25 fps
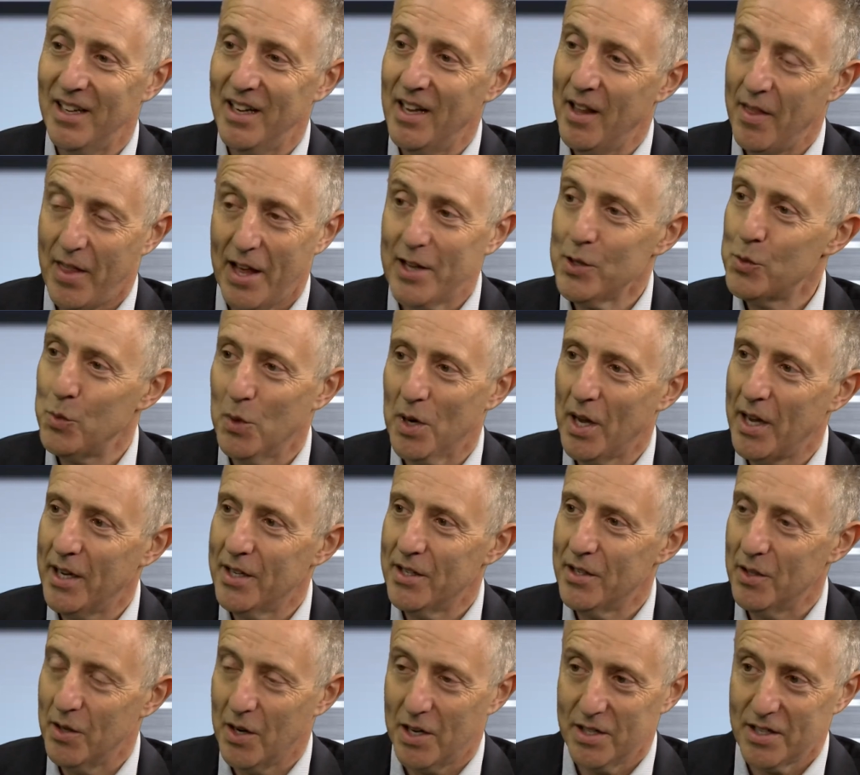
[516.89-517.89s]
That's what I
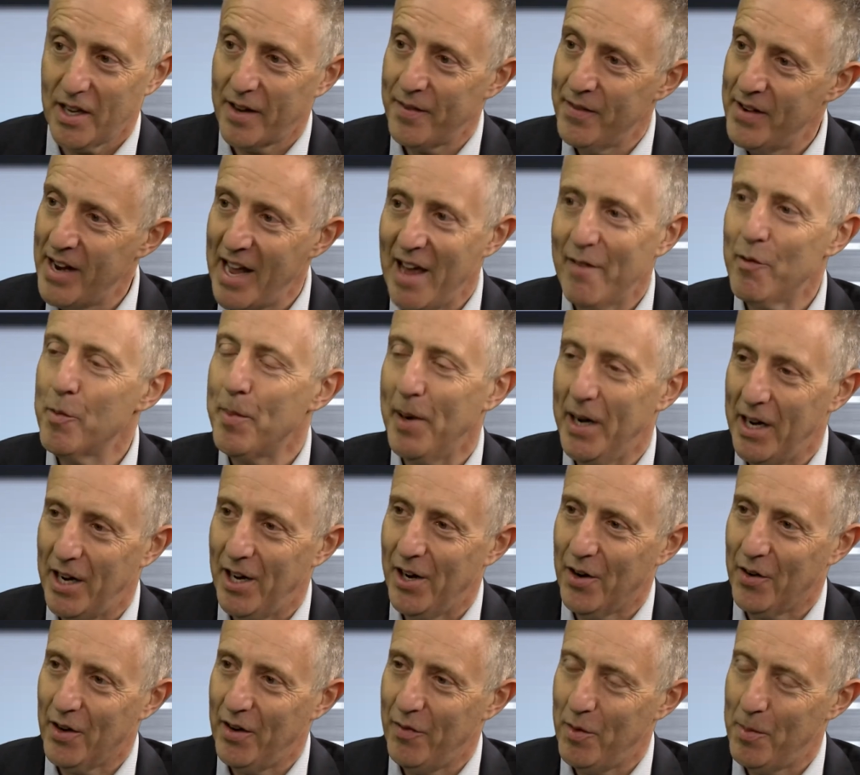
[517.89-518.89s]
do because I've never been
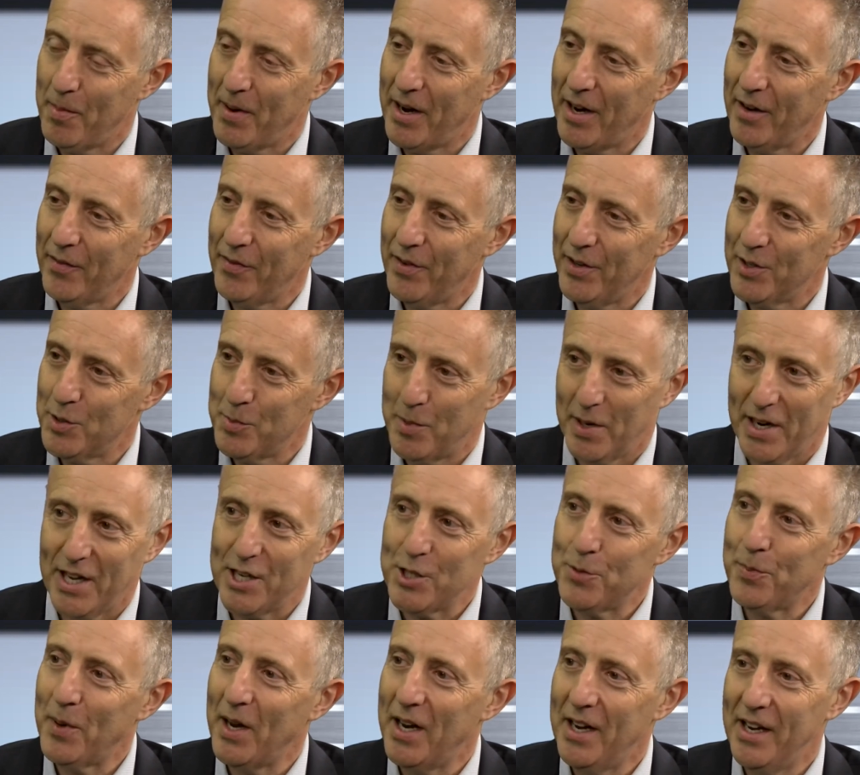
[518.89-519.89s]
hungry for breakfast, but I
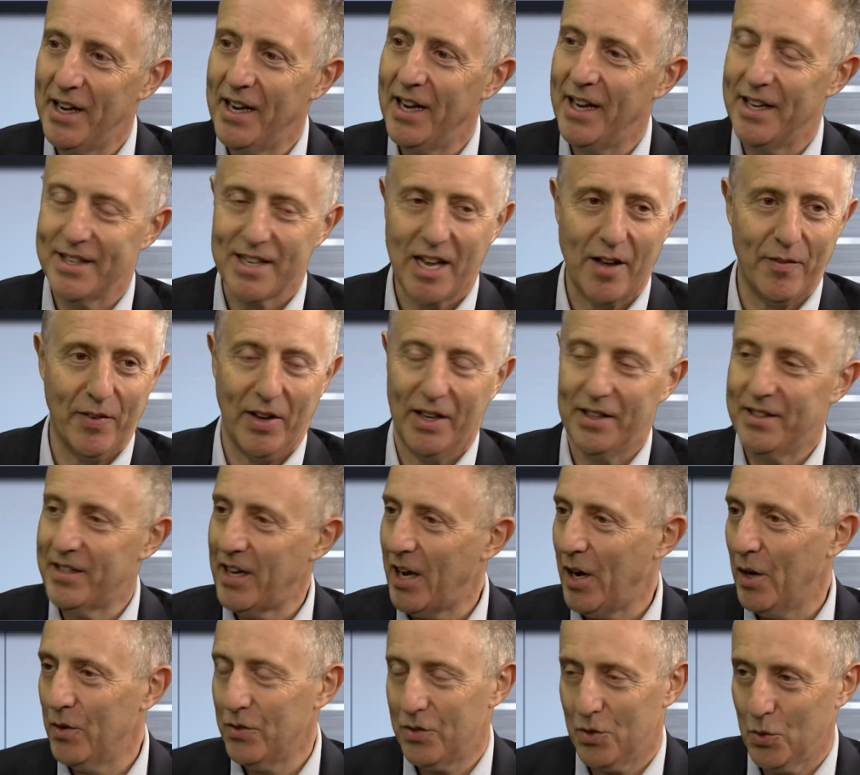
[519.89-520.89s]
spent years having
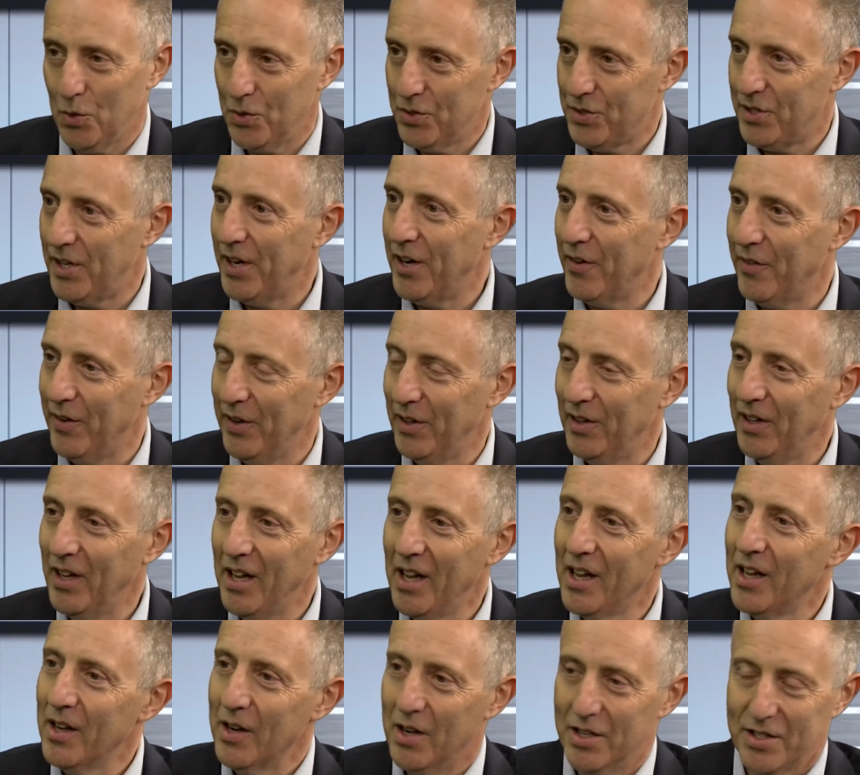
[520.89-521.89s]
toast or cereal
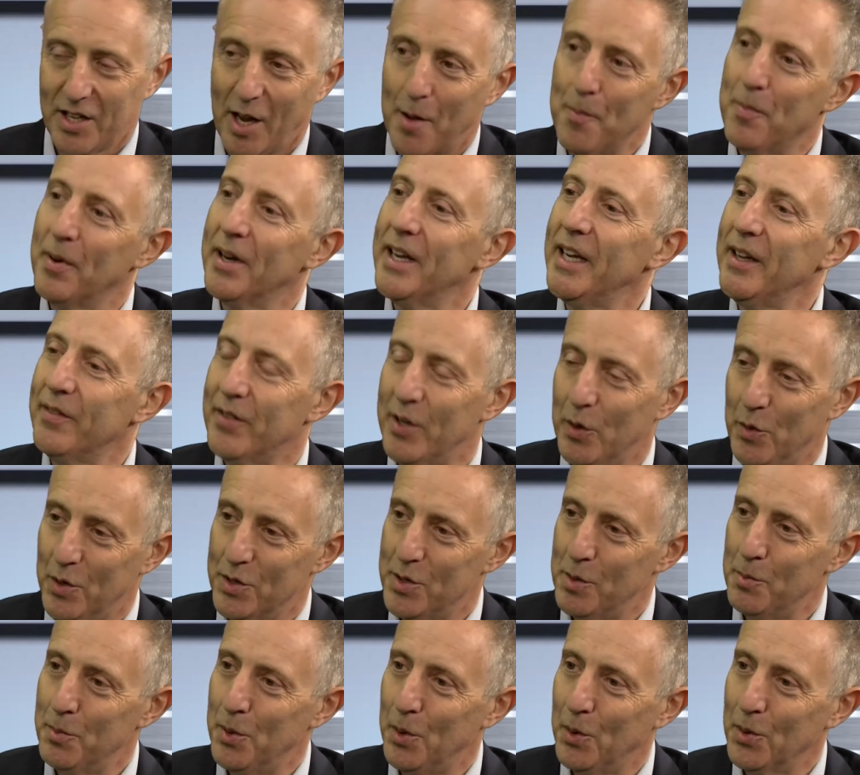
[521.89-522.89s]
because I believed it was
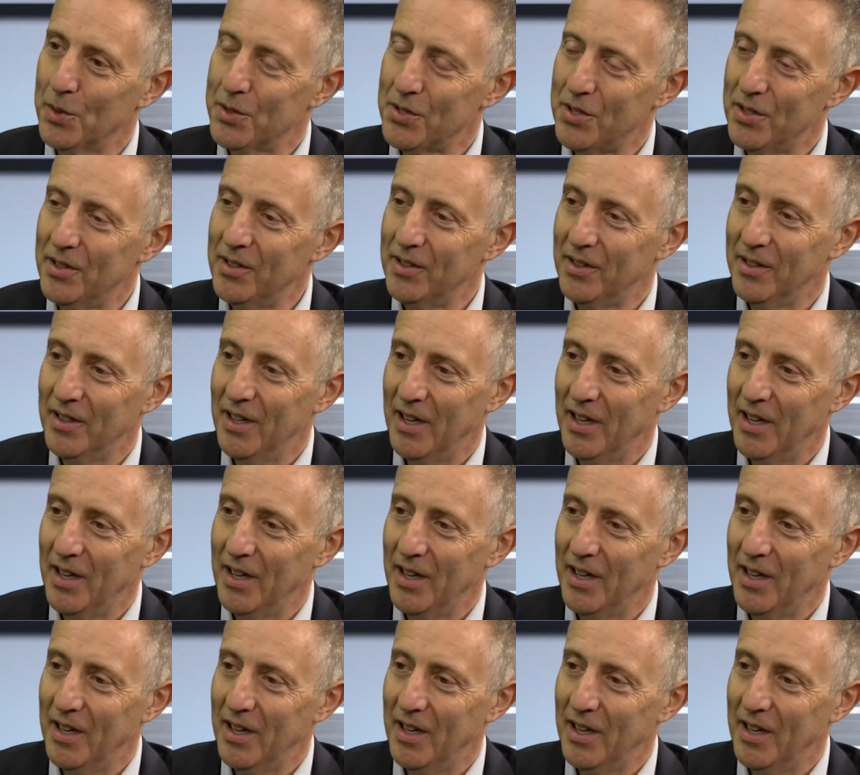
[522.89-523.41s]
important.